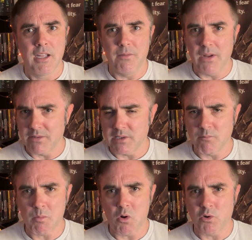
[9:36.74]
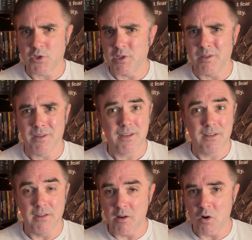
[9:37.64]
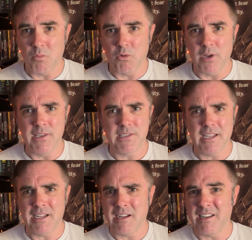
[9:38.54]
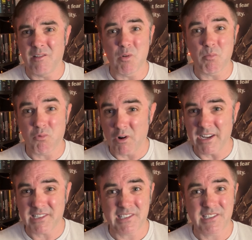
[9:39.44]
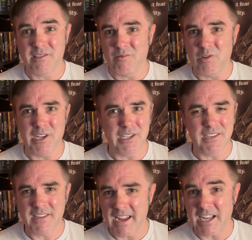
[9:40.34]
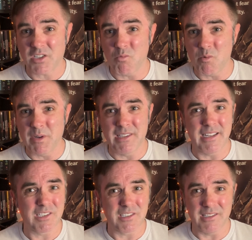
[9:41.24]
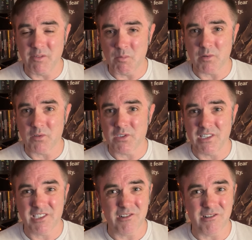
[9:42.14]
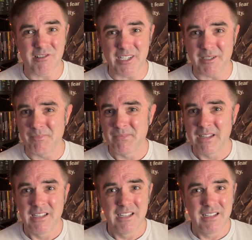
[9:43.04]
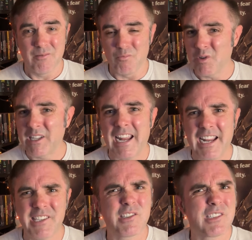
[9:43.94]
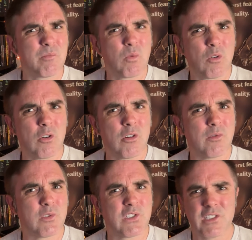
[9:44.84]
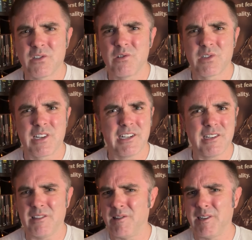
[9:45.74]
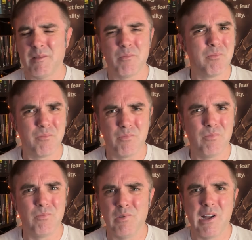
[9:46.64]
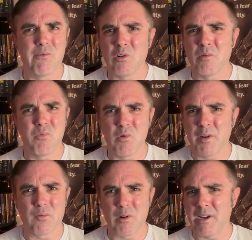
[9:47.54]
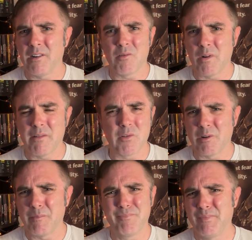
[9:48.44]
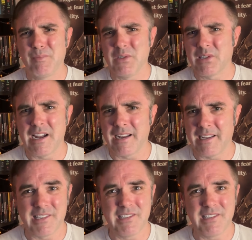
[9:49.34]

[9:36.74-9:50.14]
If you haven't seen Repulsion, Deneuve plays a kind of repressed, like detached woman that's living with her sister and really hates her sister's kind of like lover, boyfriend, or whatever this guy is.